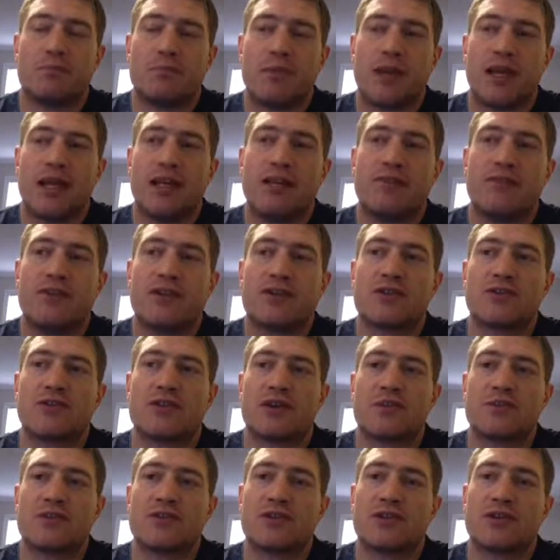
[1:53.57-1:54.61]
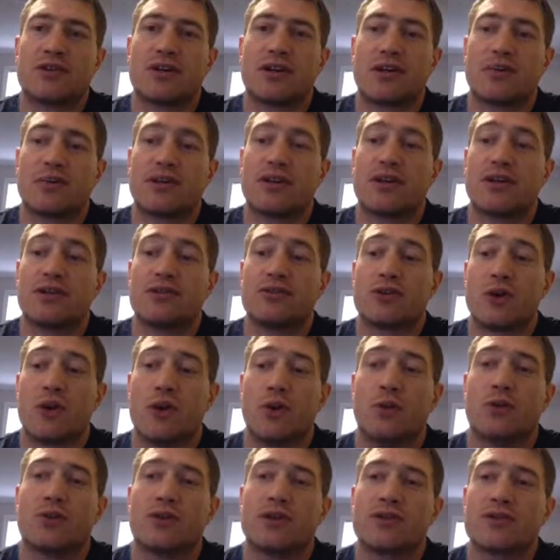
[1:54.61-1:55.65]
individual pharmaceutical company that could
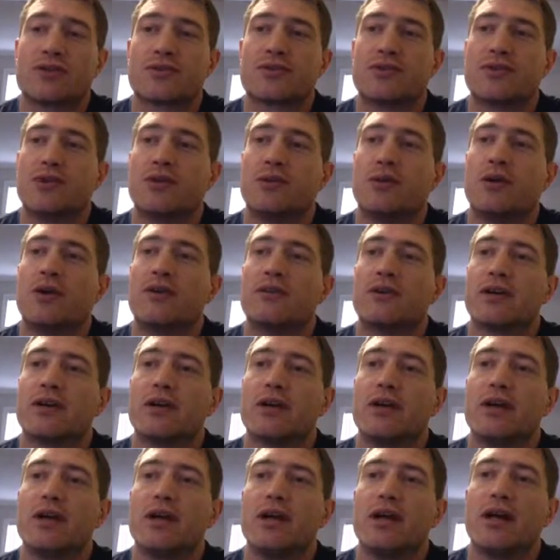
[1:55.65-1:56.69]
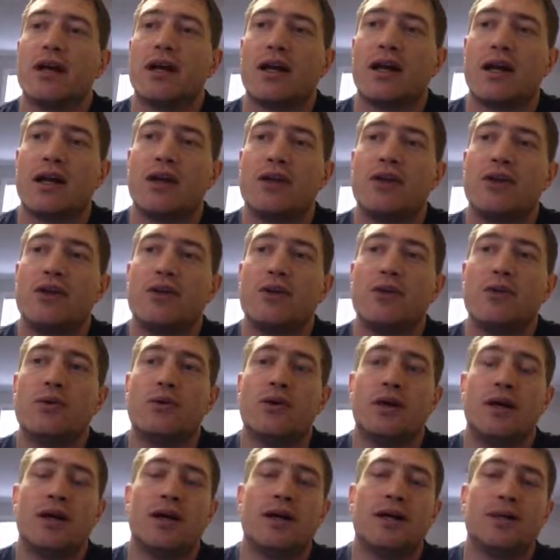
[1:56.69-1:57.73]
totally screw you over, you
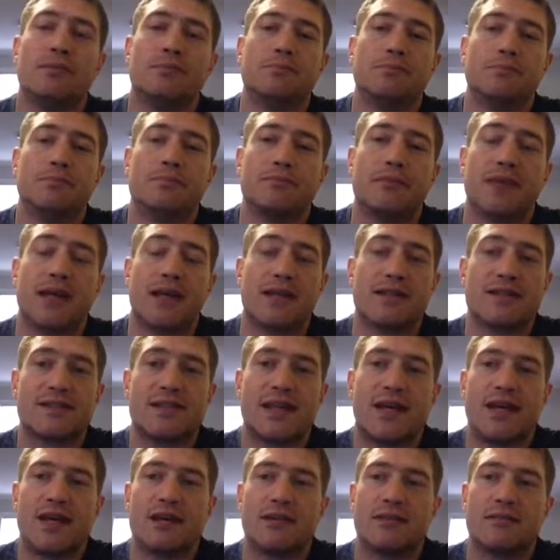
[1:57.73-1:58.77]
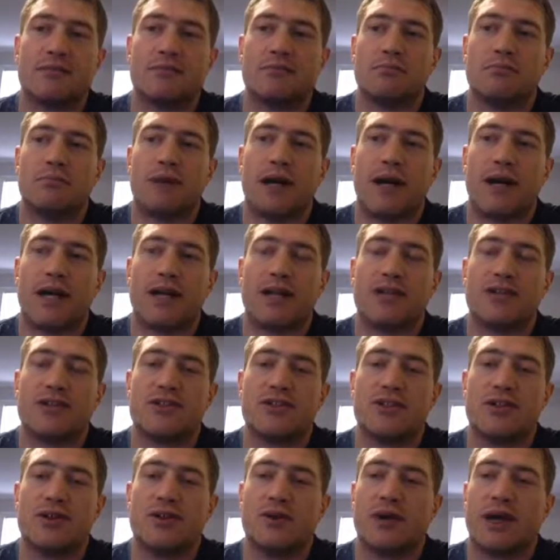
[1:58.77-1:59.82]
instead buy
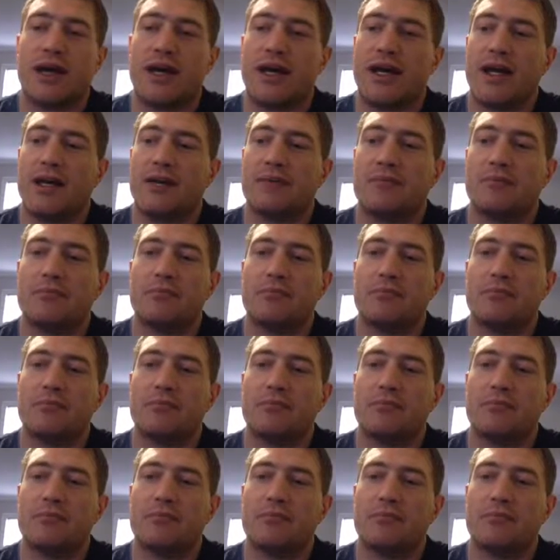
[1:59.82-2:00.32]
into a